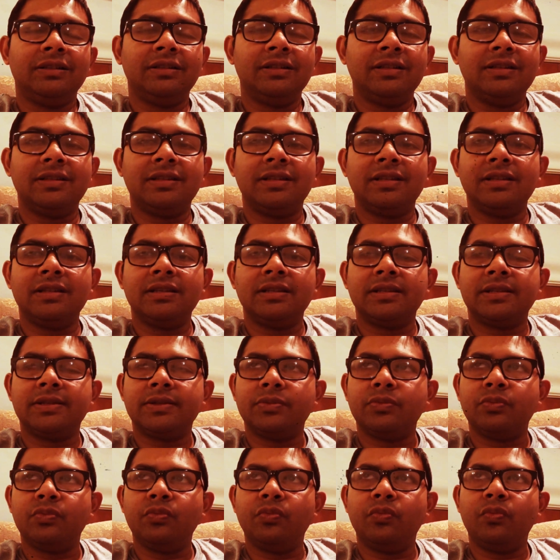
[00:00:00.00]
this
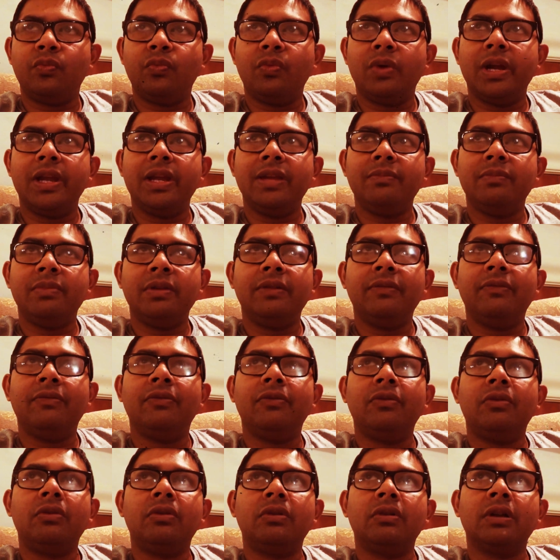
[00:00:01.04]
is way
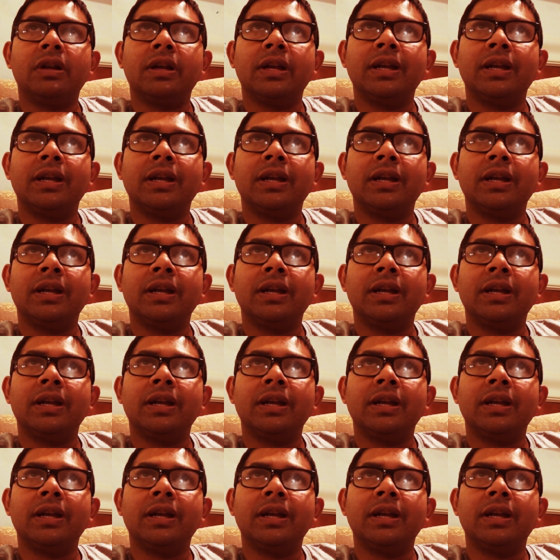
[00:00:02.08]
before,